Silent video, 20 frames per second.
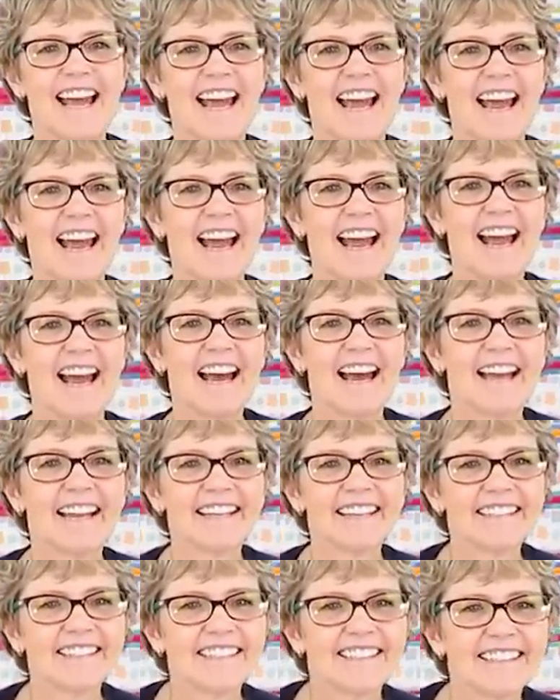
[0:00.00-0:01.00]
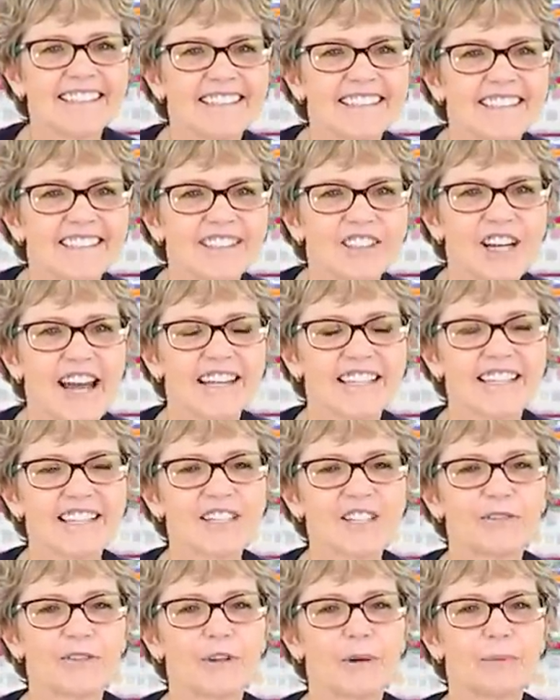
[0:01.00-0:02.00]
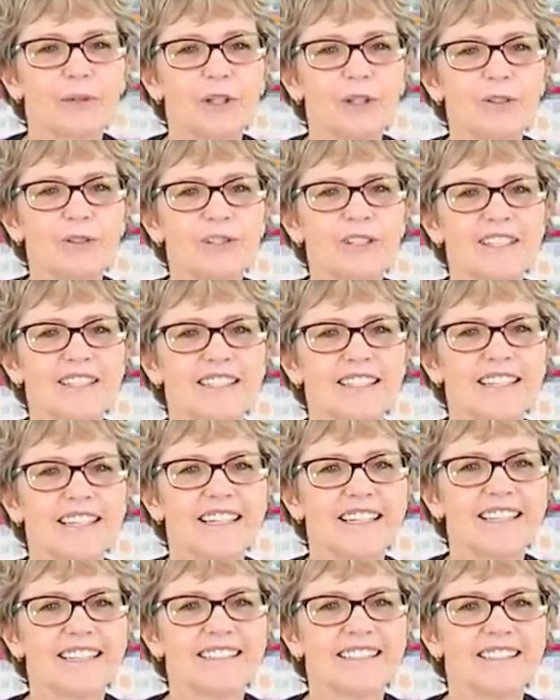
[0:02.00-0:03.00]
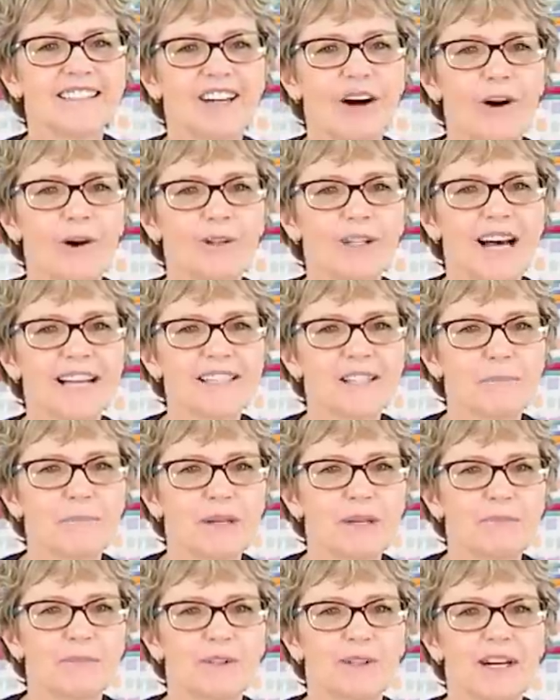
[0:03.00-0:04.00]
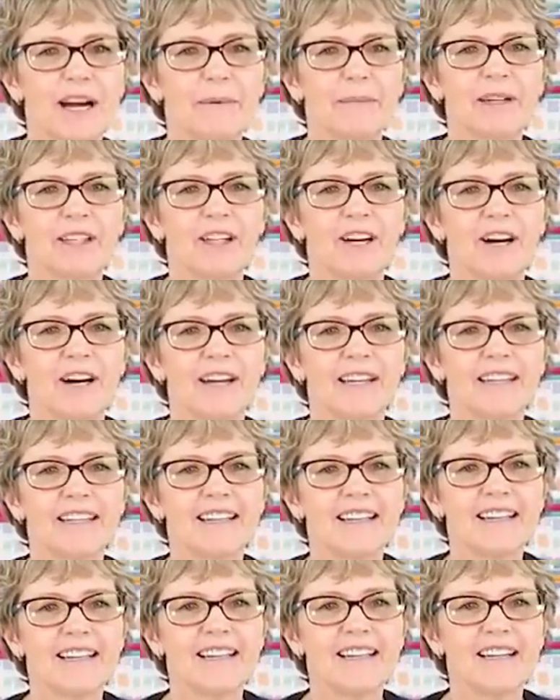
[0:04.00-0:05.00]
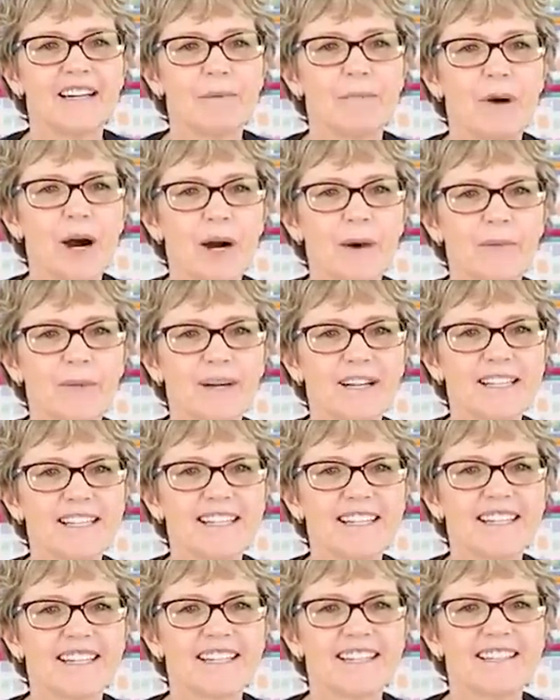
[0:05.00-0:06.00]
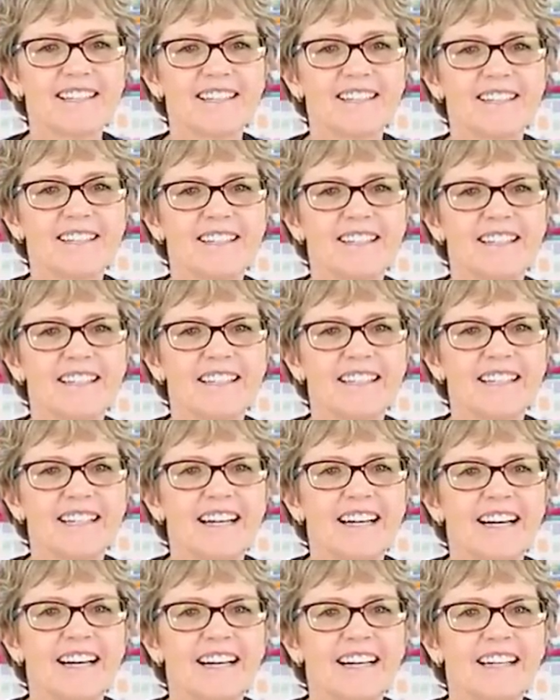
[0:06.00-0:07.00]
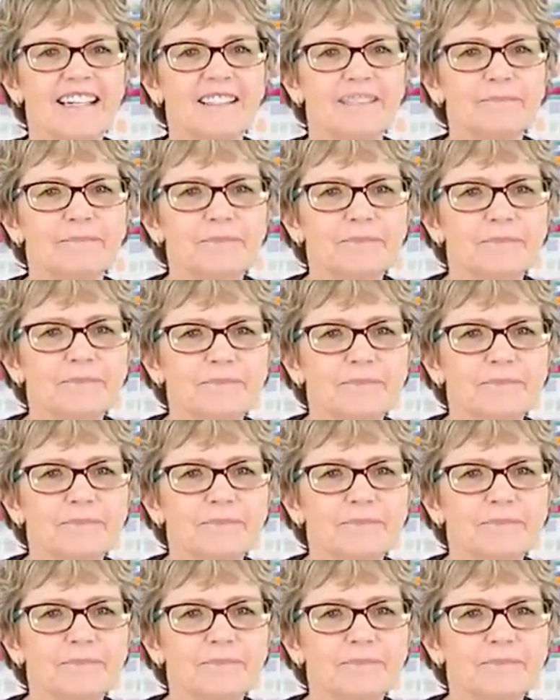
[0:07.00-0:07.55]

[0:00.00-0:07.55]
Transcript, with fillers: And Janice from Houston. Oh, lots of people coming on. Barbara's here. Um,